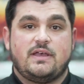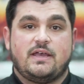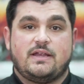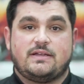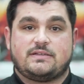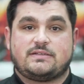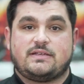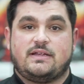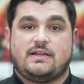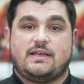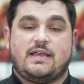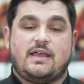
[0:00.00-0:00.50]
and
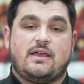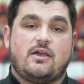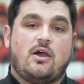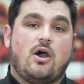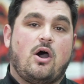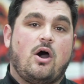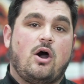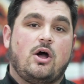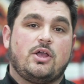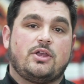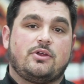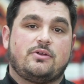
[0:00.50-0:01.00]
it's gonna get
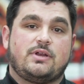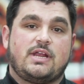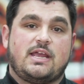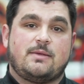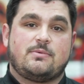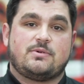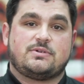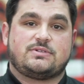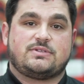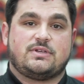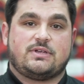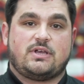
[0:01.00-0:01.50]
all your
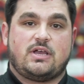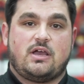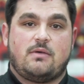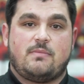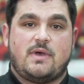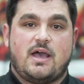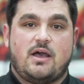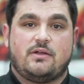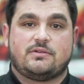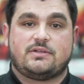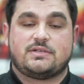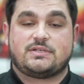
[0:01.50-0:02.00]
neighbors to come
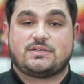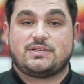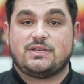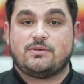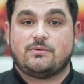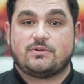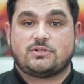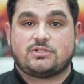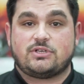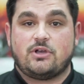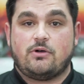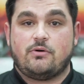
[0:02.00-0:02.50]
out to see
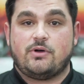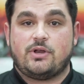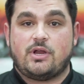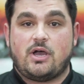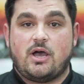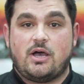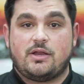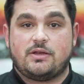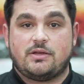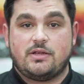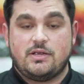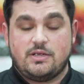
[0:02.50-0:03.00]
what's going
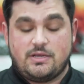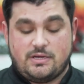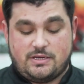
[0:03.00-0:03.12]
on,